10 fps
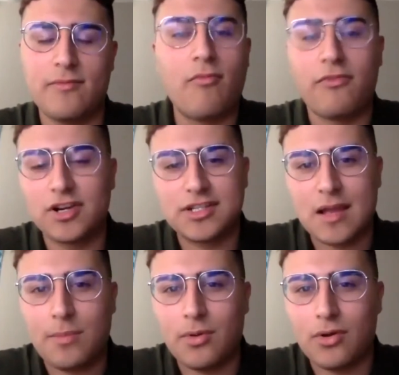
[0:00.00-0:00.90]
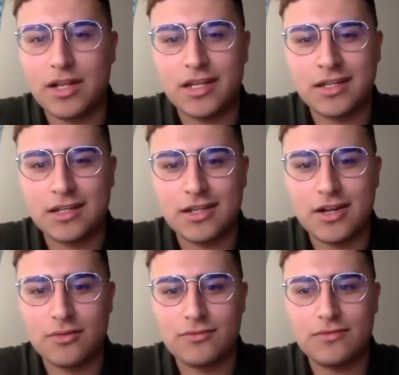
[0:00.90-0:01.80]
for example in
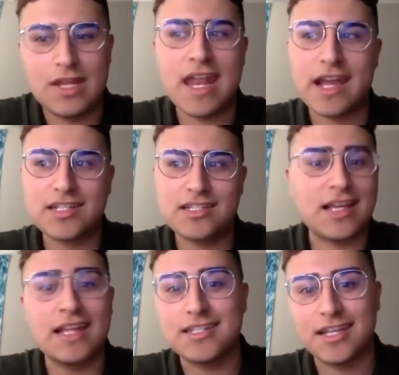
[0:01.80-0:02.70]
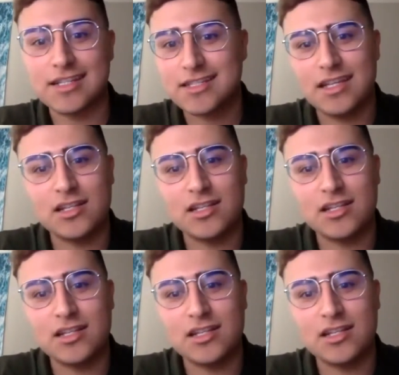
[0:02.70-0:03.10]
the next census in